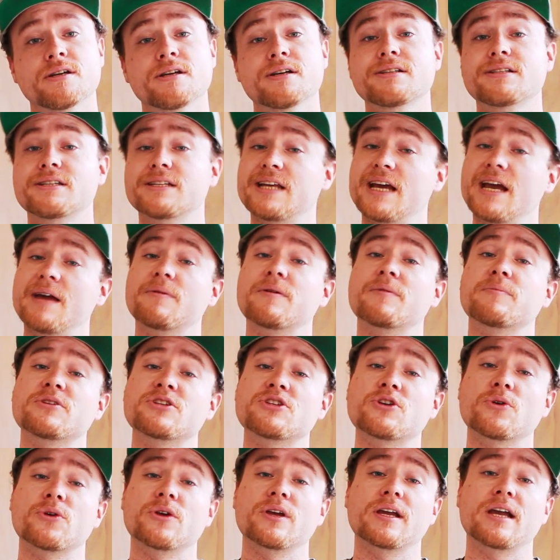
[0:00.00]
Today I'm going to be
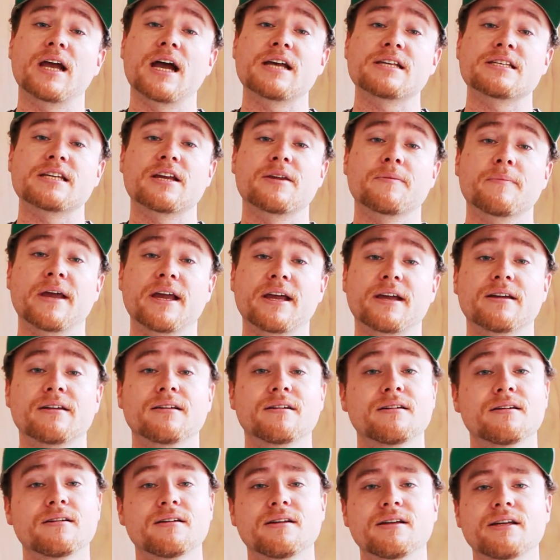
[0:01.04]
showing you guys how to make
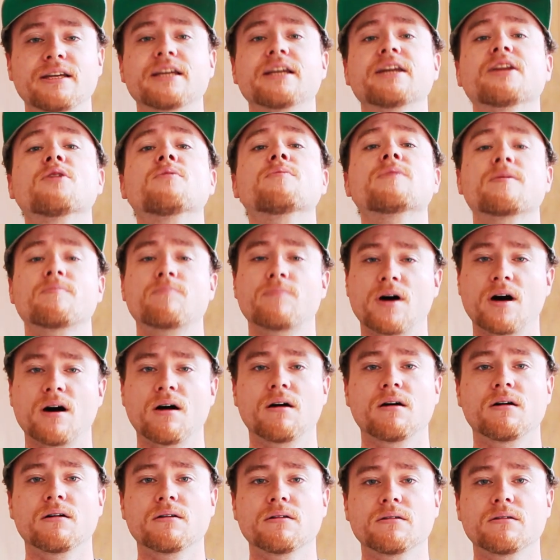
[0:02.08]
keto meatballs.